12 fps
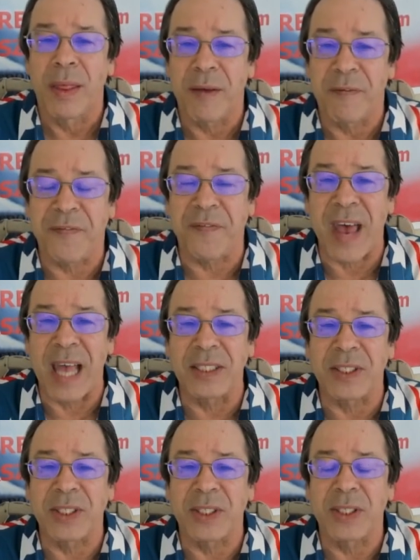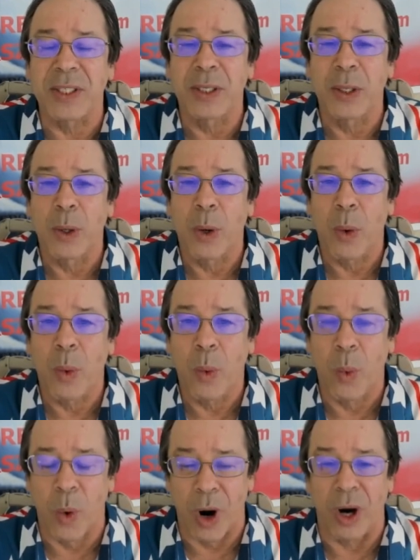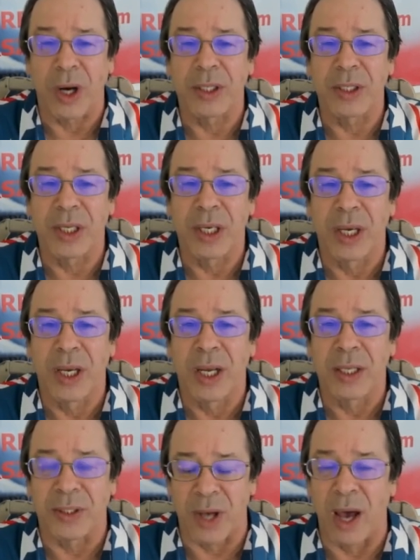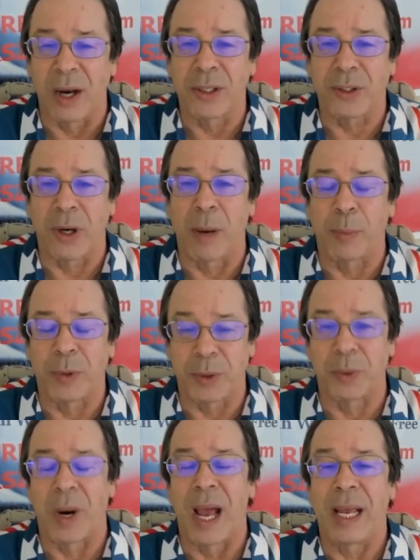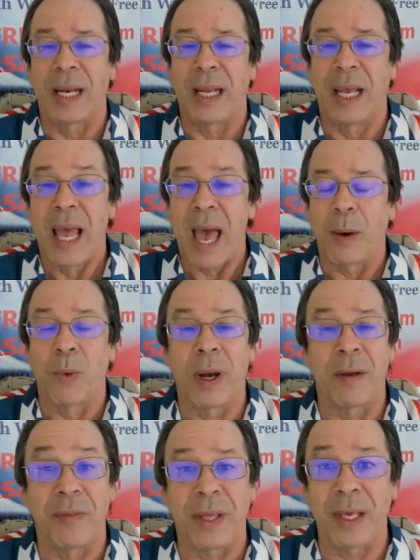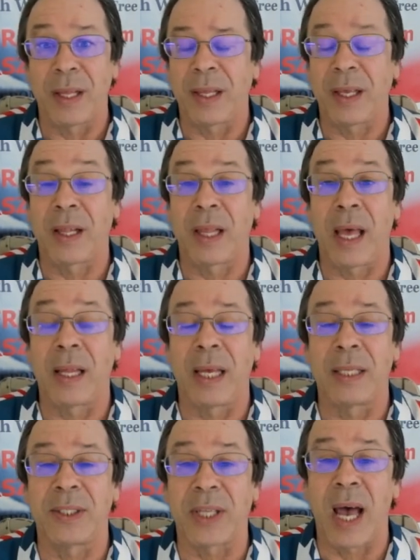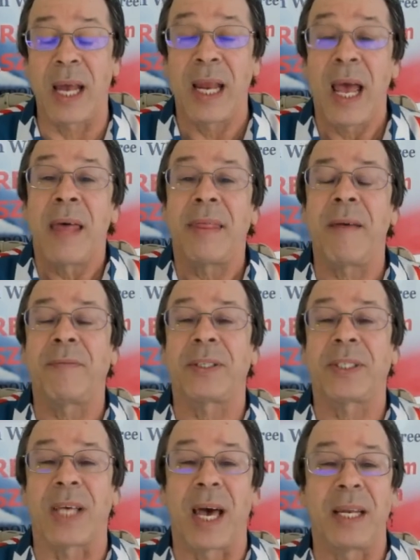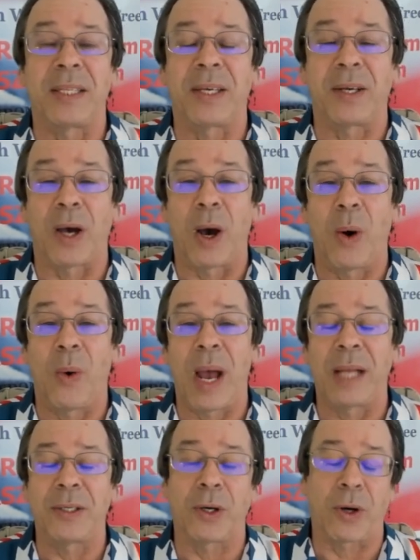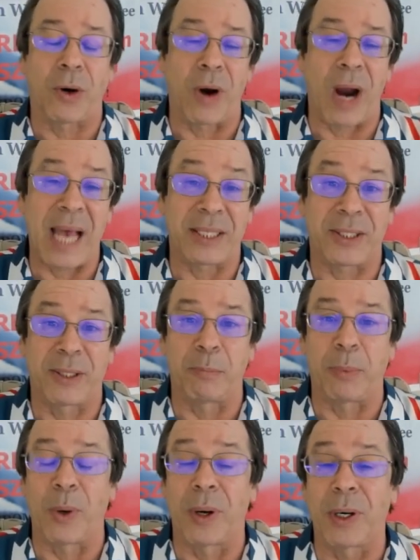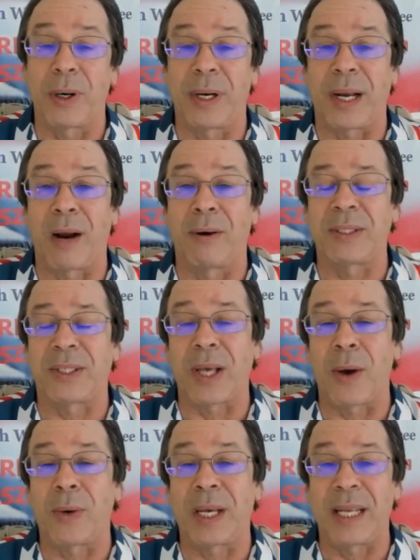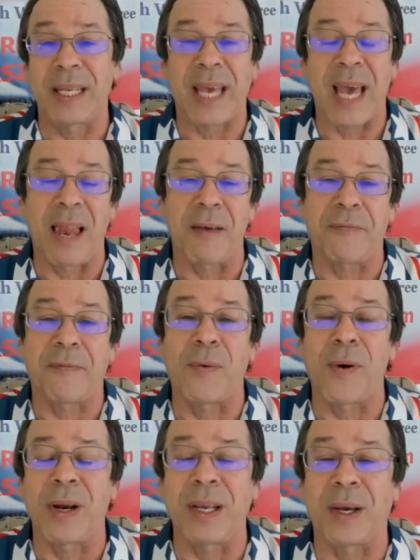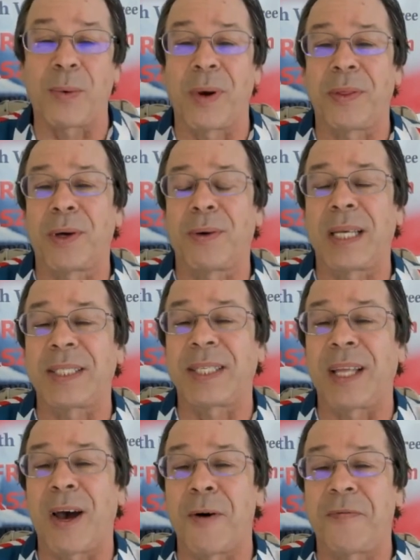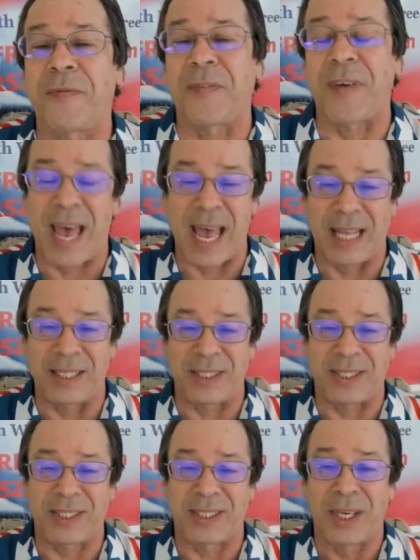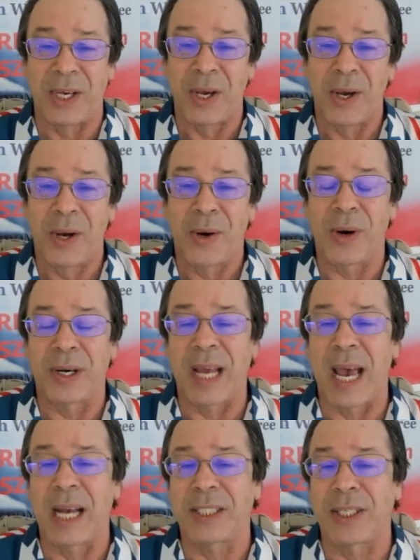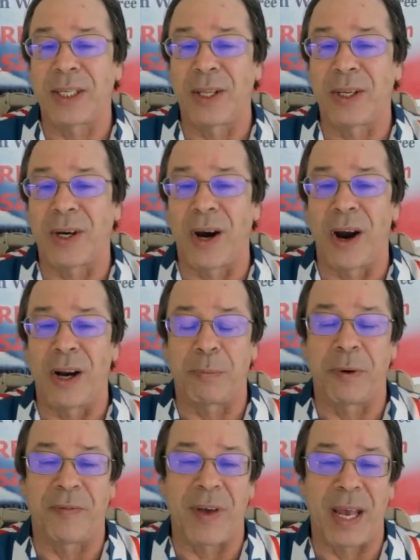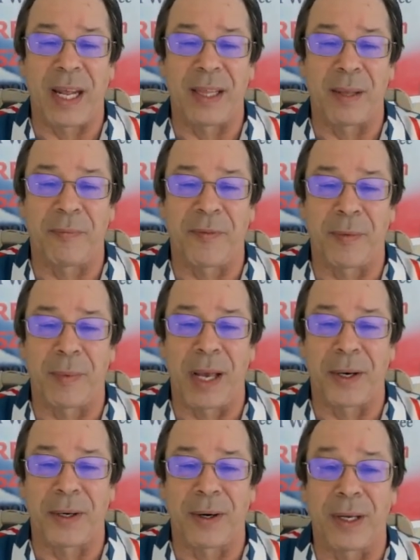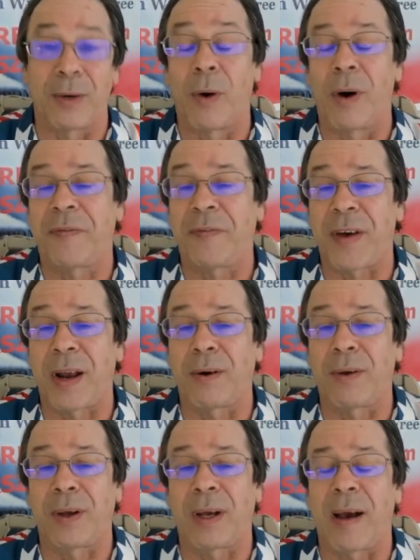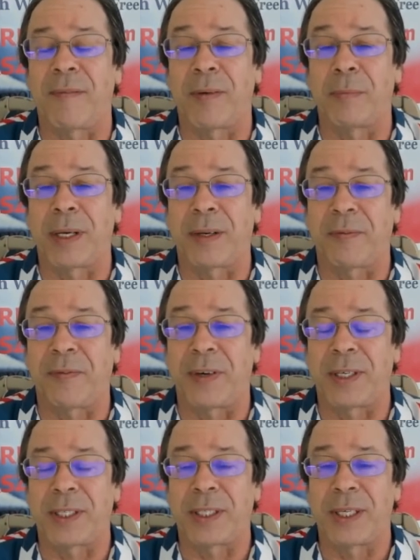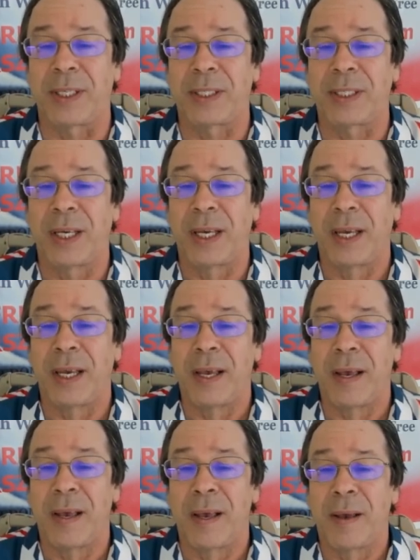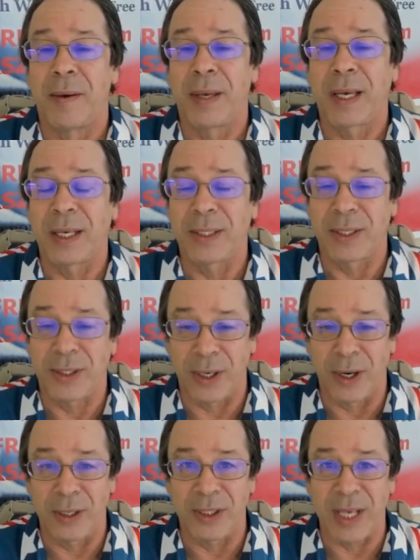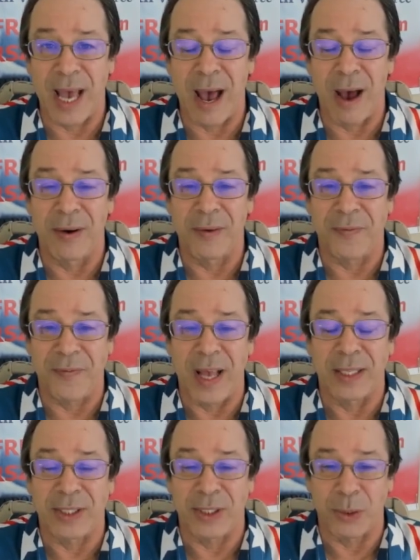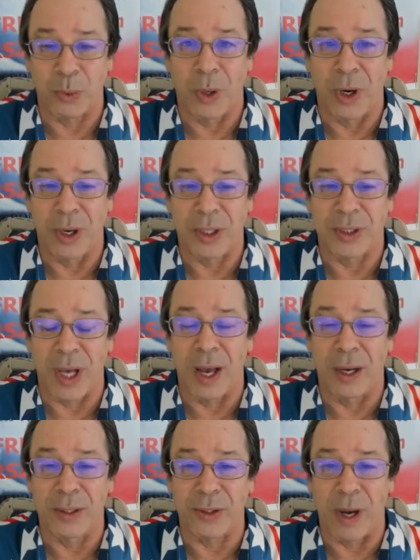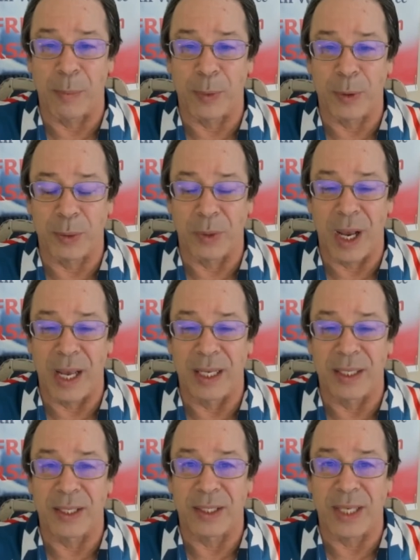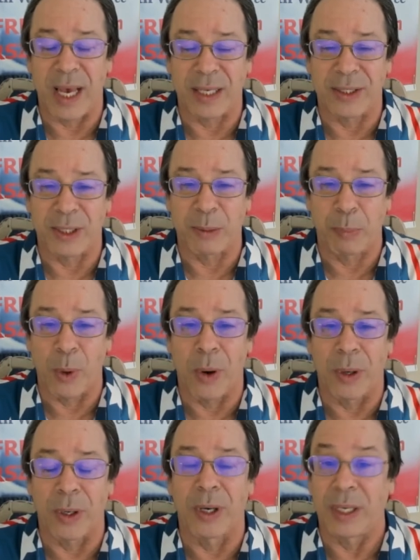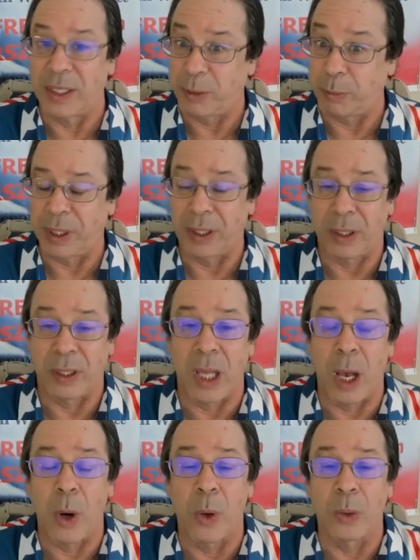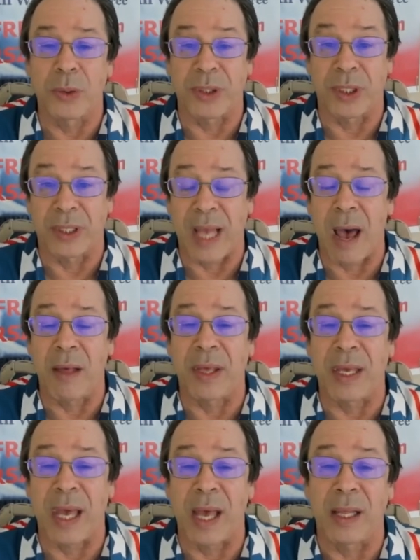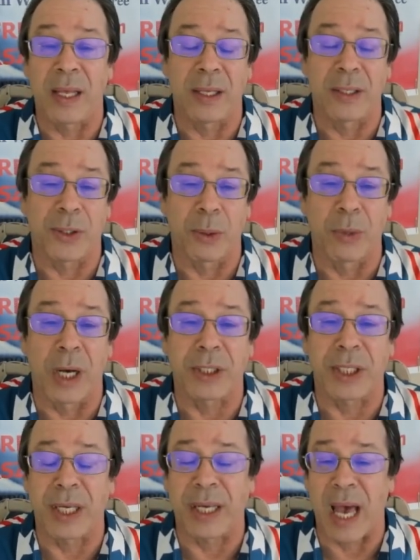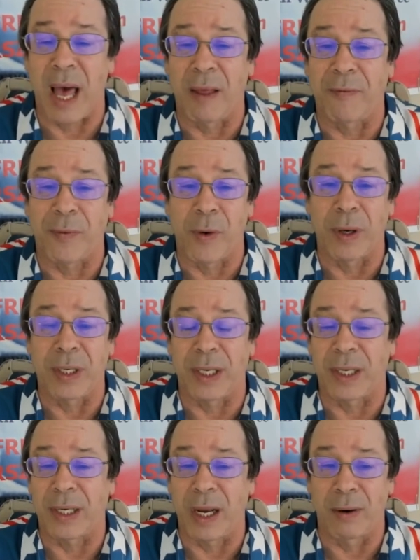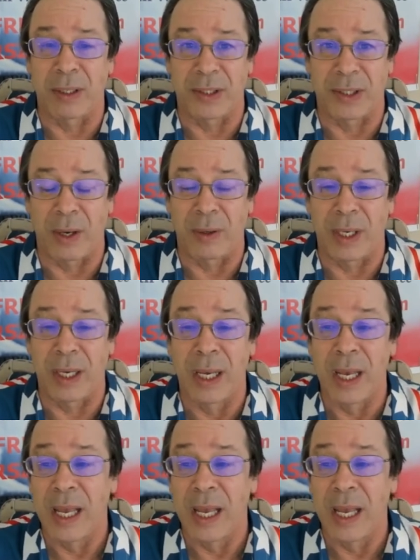The fence worked. Donald Trump was right. And what have the illegal aliens done? They've decided to go and crash the border in Arizona and California, where there is no fence, or National Guard preventing them from entering, or federal government officials. Because it turns out fences work. Donald Trump was right. The Texas border has been closed, and now the aliens are rushing California and Arizona.